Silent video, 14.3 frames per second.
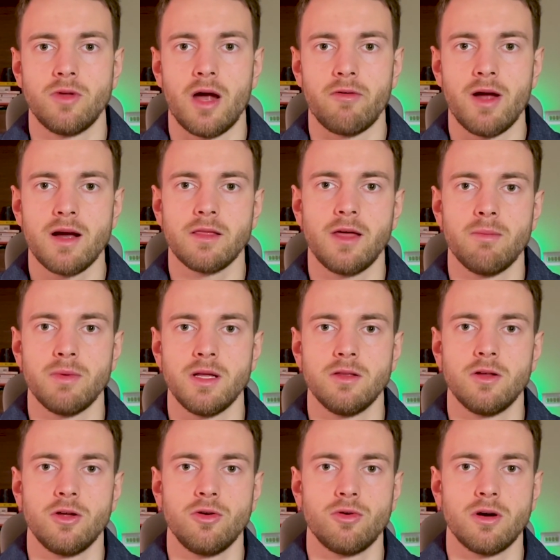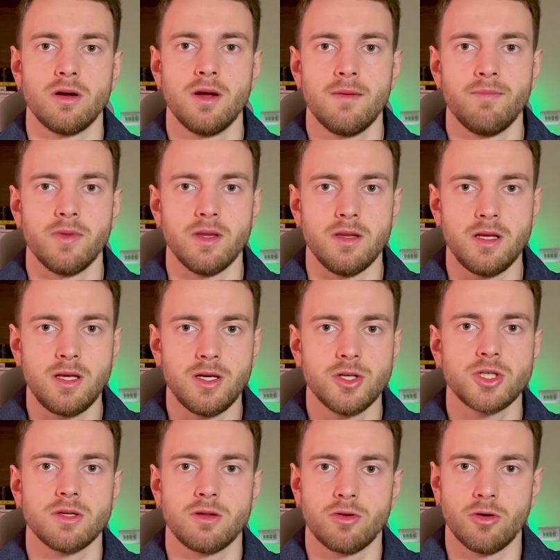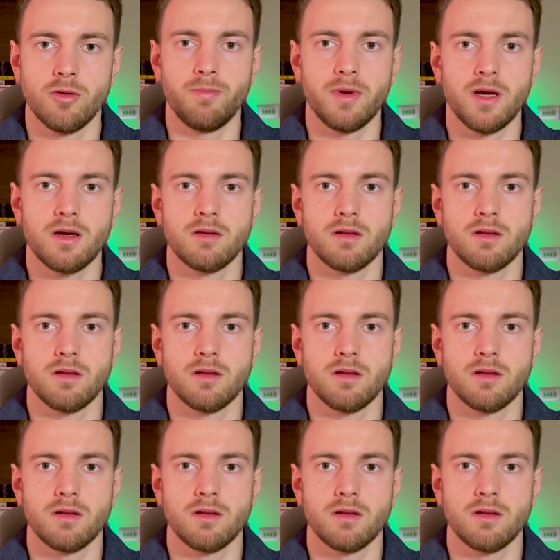direct them into your niche topic